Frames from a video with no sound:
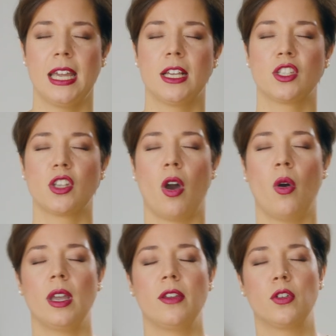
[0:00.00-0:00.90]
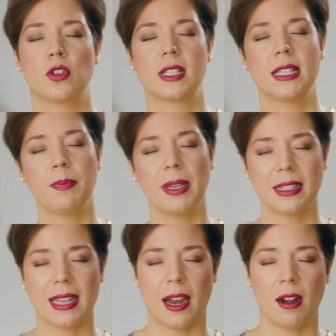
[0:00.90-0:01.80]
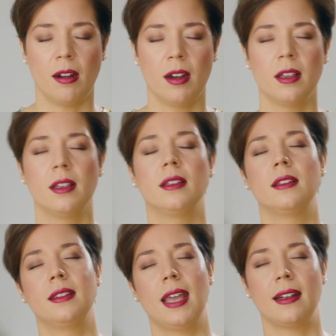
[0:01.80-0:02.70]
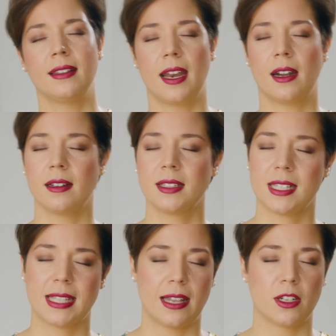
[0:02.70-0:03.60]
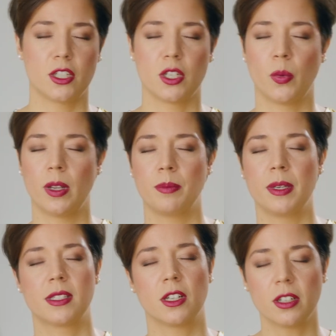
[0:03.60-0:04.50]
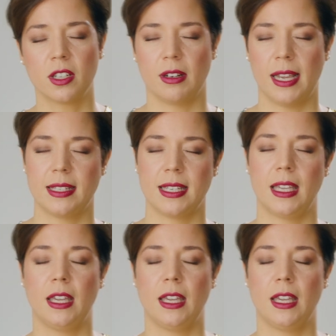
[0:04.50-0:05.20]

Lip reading: So if you're sleeping there, then this energy will be circulating.